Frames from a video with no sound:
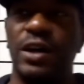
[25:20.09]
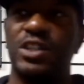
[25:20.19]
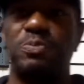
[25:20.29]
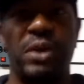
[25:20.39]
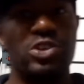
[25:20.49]

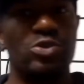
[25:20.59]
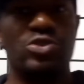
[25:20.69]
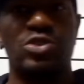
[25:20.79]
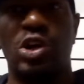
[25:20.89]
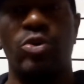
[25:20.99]

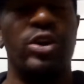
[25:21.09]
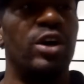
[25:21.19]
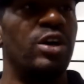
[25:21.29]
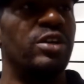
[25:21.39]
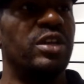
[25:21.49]
specials going
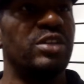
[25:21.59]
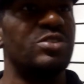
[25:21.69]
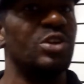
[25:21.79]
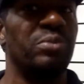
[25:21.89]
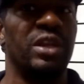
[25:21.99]
on. Get
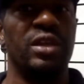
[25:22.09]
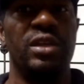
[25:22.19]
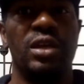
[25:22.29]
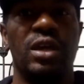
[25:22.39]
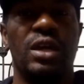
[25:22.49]
so many
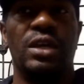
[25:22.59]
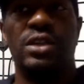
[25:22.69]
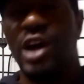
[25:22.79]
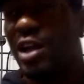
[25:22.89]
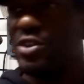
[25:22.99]

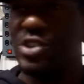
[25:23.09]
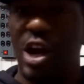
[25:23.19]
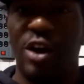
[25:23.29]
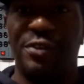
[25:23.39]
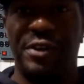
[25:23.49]
dollars
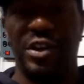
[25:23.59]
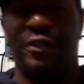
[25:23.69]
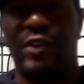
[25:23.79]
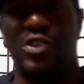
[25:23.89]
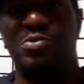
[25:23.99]
off on your
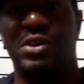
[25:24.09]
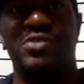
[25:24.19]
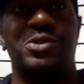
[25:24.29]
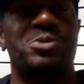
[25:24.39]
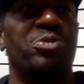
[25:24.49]
first month
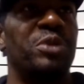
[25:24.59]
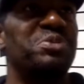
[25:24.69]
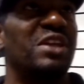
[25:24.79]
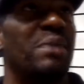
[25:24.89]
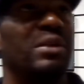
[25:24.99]

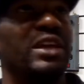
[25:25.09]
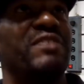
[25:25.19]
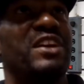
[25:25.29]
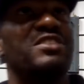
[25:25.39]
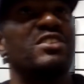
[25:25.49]
subscription. I believe
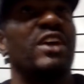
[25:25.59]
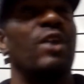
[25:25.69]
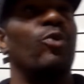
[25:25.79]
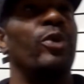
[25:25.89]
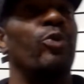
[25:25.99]
they still
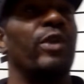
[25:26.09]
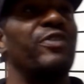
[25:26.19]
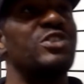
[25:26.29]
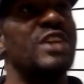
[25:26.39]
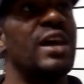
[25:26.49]
got one where if
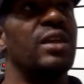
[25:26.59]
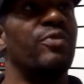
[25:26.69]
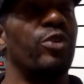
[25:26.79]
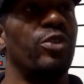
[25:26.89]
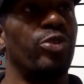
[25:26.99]
you sign up
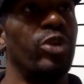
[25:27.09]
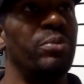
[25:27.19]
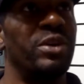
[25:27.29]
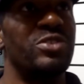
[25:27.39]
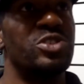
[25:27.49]
for the
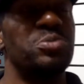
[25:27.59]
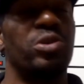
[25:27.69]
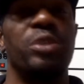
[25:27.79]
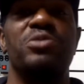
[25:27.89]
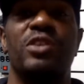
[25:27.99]
3-month
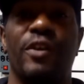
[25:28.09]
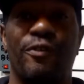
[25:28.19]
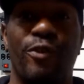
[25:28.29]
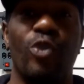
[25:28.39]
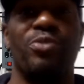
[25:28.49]
subscription, the
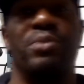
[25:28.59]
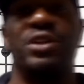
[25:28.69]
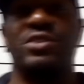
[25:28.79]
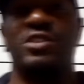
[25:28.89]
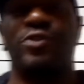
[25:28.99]
4th
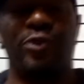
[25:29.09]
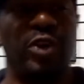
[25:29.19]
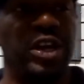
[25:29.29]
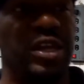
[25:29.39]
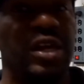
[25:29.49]
month is
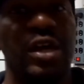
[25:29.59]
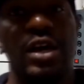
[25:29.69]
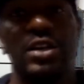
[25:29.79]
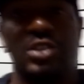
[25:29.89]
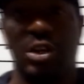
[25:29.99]
free.
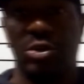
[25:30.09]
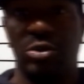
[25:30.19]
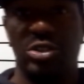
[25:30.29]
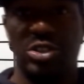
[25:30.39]
So